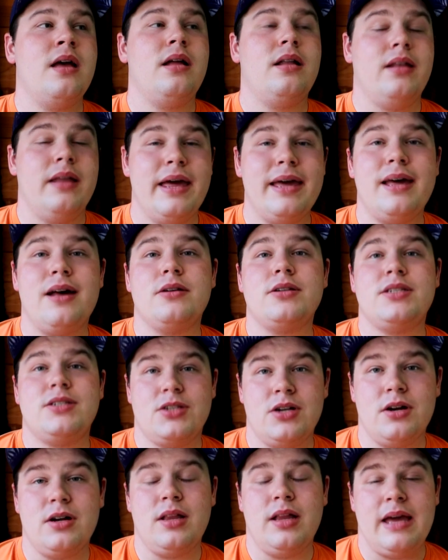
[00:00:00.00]
Legos
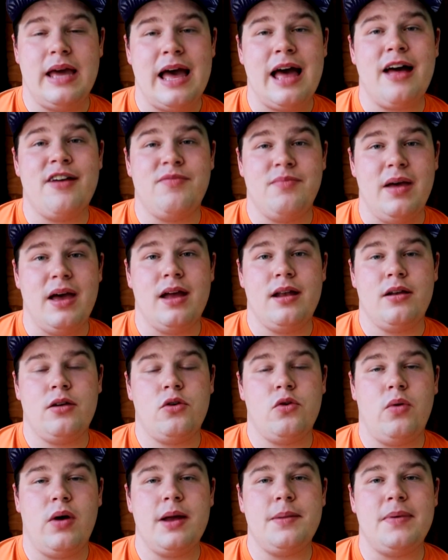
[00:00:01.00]
certainly have been
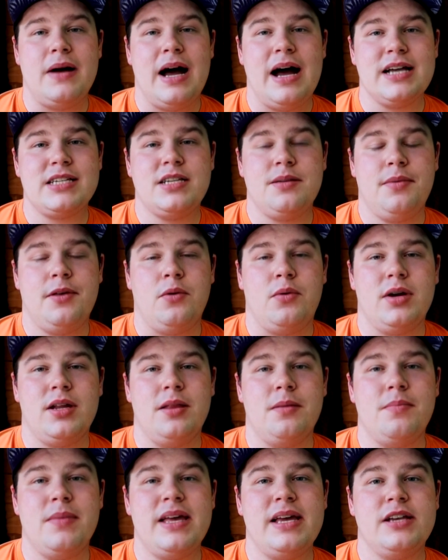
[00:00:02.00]
quite possibly one
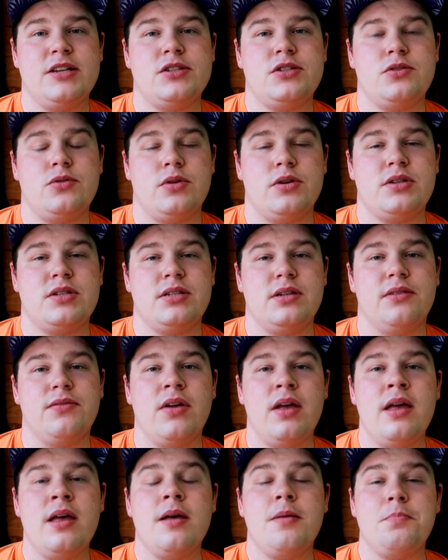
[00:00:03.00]
of the biggest sorts
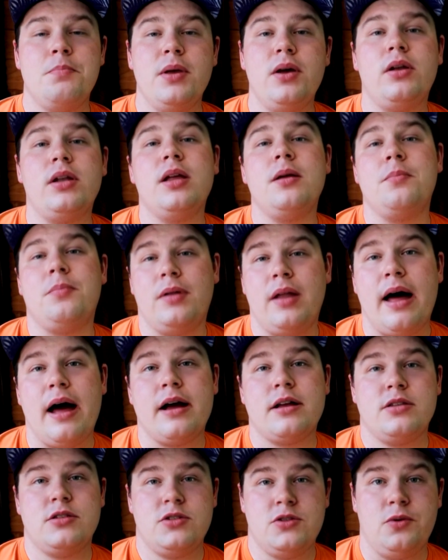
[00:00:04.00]
of building
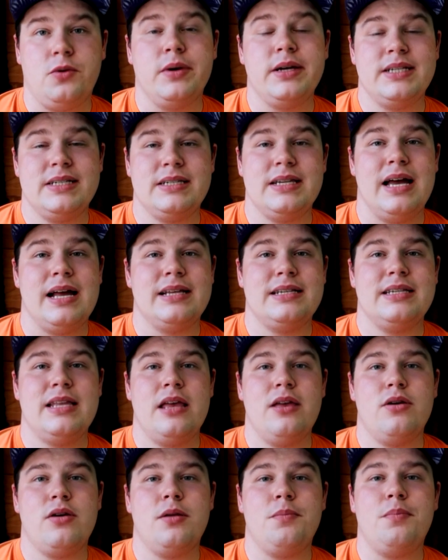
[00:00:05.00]
block toy sets
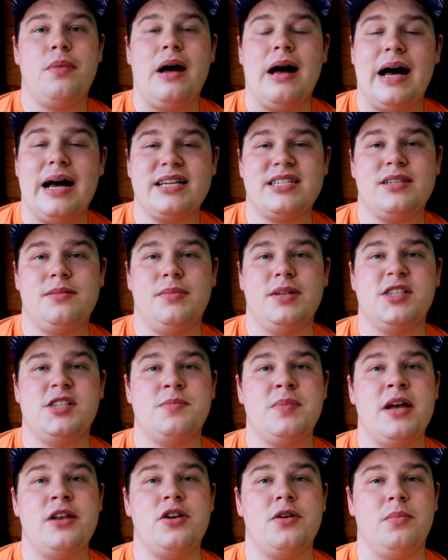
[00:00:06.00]
that you could possibly
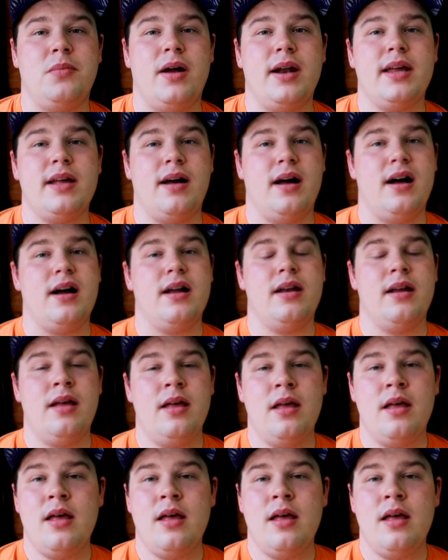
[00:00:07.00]
spend your money on.